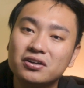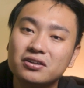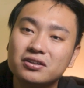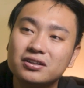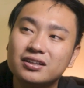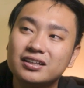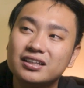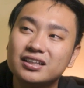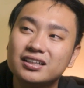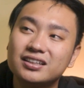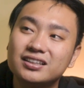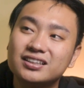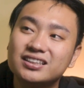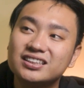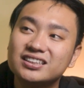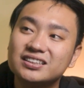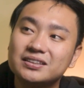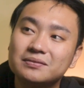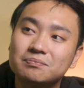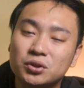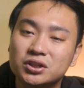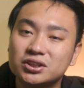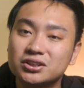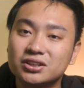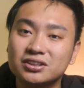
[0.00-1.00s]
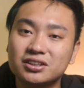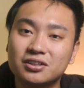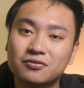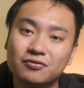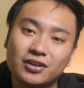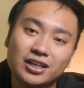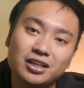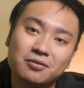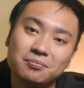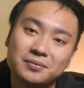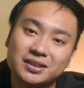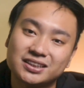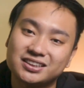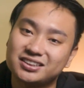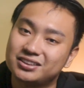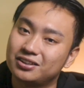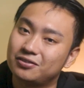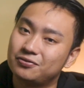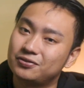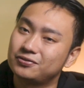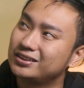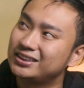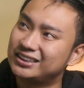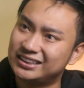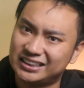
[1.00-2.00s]
on the personal development
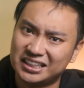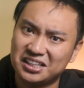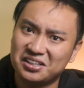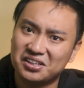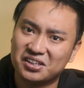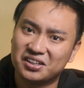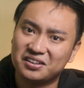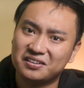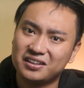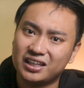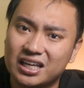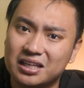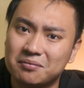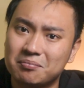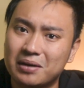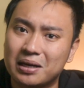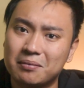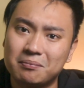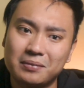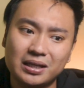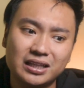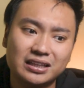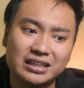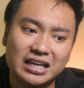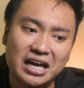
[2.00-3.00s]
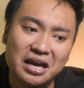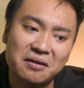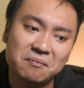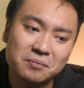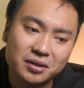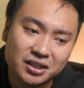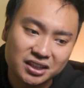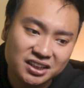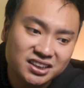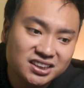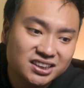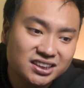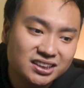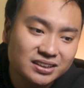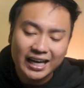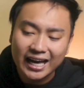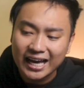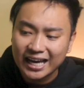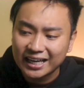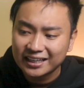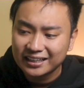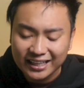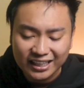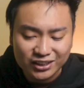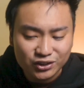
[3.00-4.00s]
stuff still in my me time because yeah,
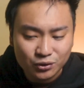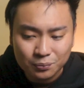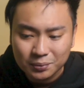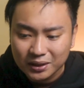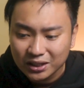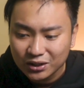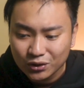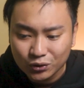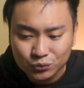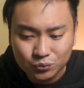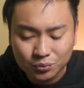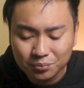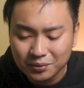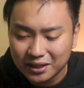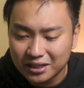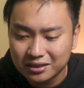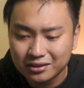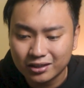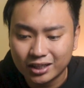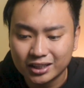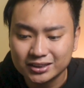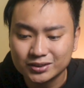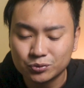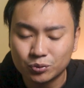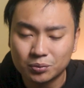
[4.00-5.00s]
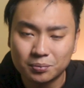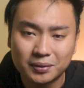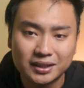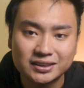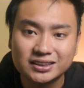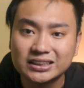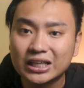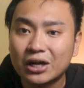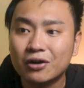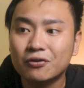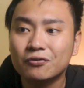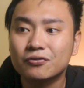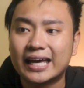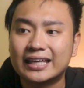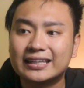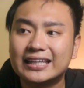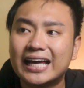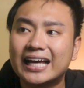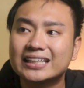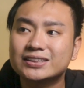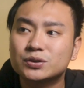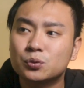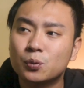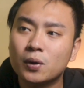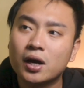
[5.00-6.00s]
I get to be alone with my thoughts, with myself, and
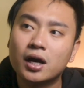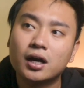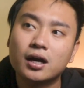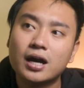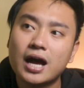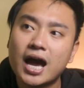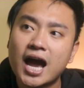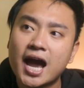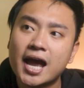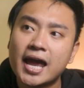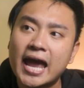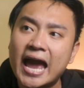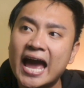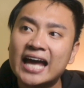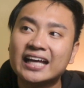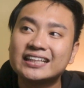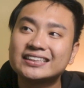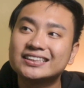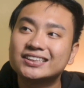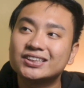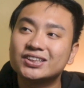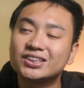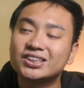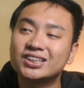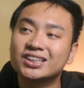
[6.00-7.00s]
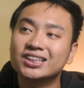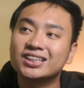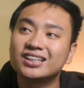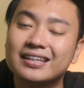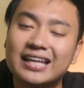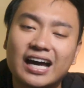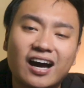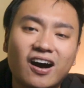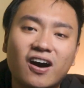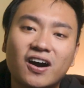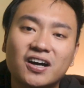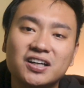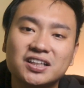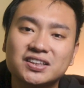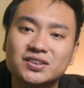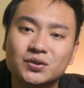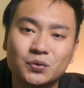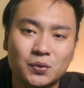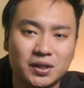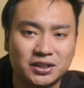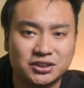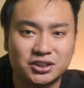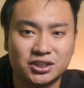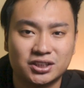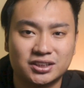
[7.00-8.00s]
that's where I answer the hardest
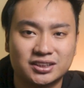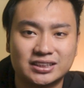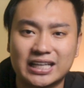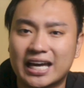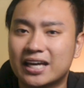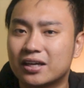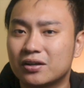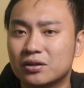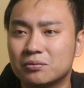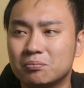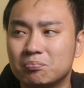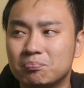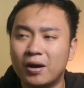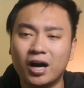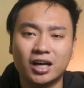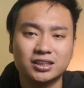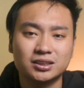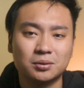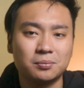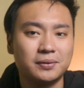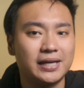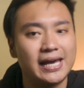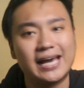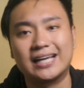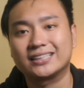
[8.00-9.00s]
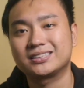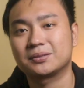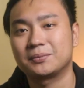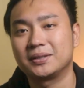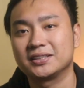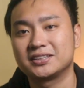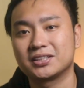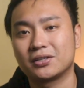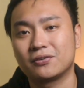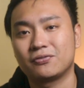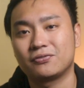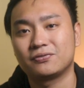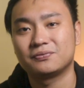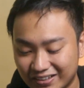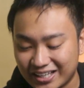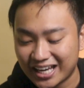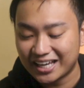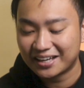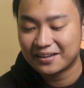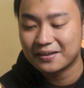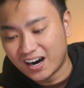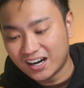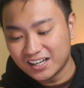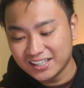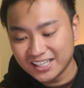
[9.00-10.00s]
questions I could possibly ask myself.
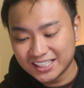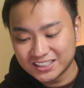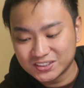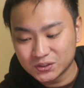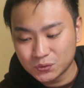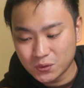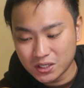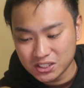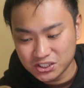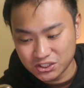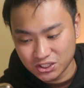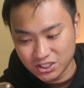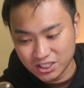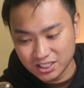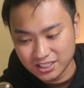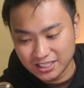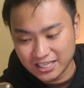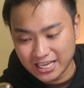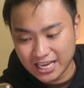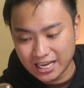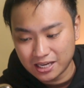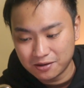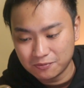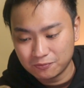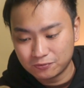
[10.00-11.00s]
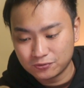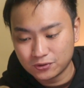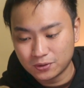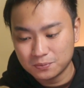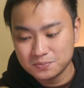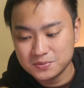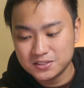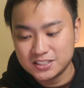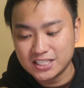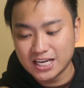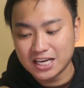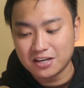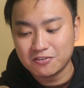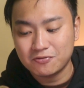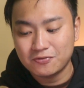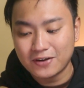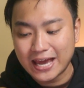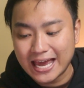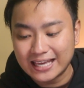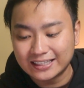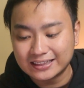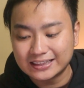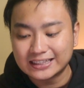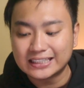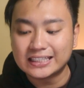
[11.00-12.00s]
Okay, our next question came from
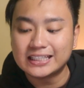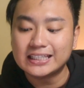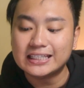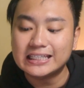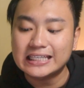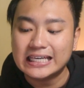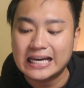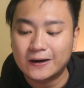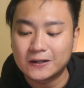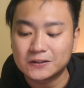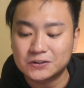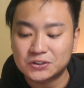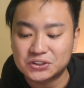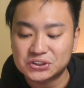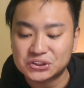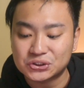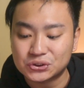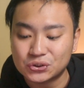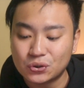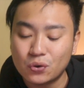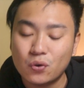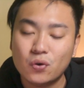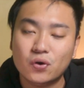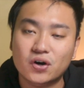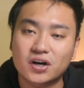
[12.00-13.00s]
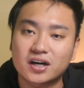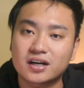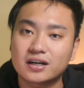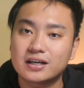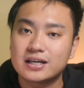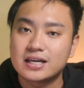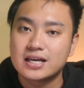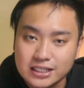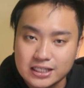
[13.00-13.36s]
jvanti underscore.